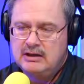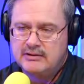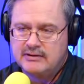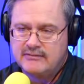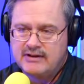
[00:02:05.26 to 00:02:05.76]

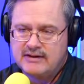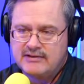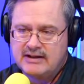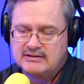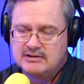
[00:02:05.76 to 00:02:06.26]

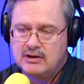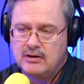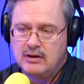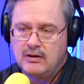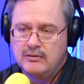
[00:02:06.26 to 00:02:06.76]
$105,000
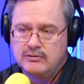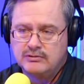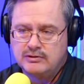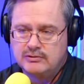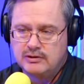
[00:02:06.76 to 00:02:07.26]
loan on
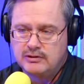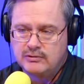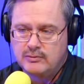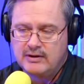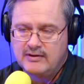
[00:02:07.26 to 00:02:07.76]

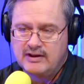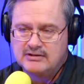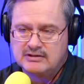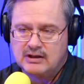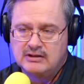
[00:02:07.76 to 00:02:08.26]

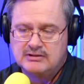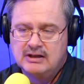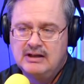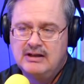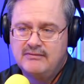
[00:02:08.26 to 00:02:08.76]
$220,000,
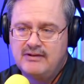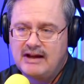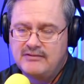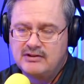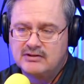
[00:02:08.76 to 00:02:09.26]

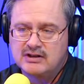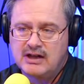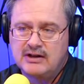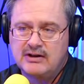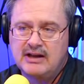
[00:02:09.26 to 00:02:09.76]
5 years
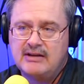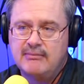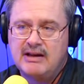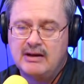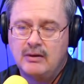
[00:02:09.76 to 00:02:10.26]
later he
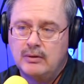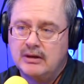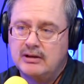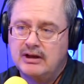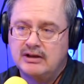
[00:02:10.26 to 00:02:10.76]
may
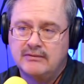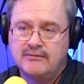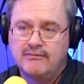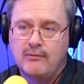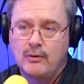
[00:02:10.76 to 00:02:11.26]
owe
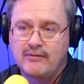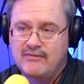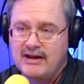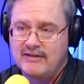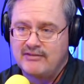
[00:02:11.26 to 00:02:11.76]

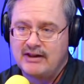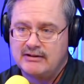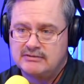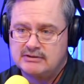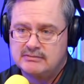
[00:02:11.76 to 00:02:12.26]

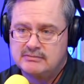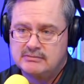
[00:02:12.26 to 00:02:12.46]
$145,000.